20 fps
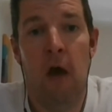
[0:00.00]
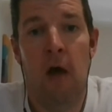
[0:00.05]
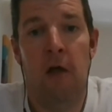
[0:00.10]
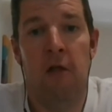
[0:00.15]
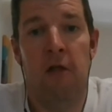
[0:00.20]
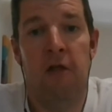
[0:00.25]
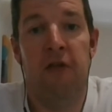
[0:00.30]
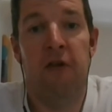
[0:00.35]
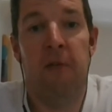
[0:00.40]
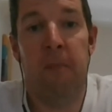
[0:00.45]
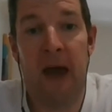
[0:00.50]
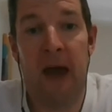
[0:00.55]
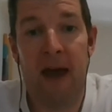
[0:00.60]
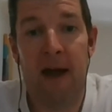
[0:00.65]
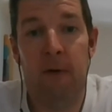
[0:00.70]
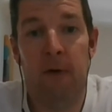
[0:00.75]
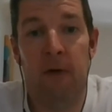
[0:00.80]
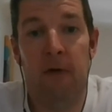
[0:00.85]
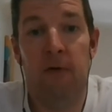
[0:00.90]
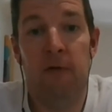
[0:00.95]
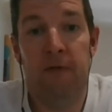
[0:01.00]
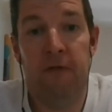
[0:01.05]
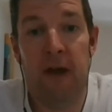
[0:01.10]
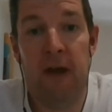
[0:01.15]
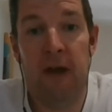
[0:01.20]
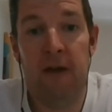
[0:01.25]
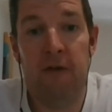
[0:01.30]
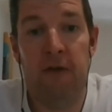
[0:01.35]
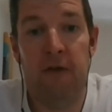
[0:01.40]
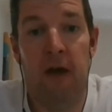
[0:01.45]
the power of
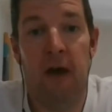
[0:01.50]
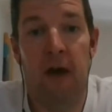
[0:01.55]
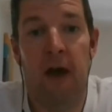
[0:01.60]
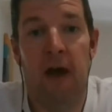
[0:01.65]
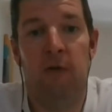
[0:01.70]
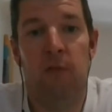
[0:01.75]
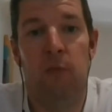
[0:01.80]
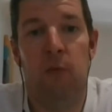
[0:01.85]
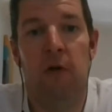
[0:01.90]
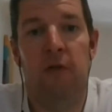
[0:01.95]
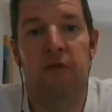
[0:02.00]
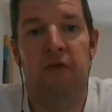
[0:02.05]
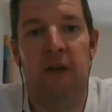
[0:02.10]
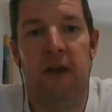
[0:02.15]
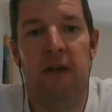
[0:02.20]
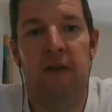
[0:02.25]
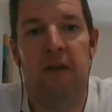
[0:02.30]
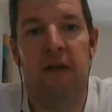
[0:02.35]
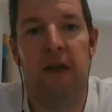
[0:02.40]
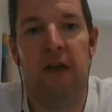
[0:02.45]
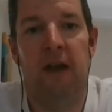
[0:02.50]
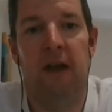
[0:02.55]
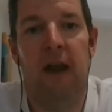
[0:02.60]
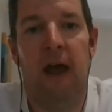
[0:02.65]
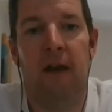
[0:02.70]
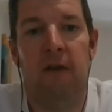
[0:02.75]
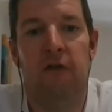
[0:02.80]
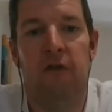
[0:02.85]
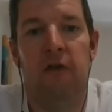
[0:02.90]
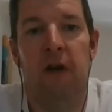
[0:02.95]
data and what data can
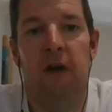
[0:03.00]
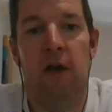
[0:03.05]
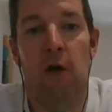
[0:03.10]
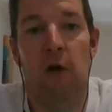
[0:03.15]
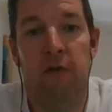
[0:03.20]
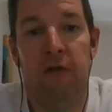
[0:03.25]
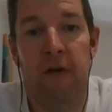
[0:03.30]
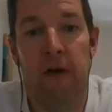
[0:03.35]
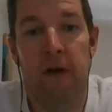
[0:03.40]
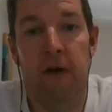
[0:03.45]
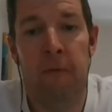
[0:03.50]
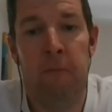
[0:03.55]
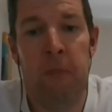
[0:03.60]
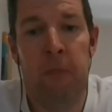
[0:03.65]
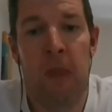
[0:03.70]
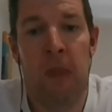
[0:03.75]
actually offer.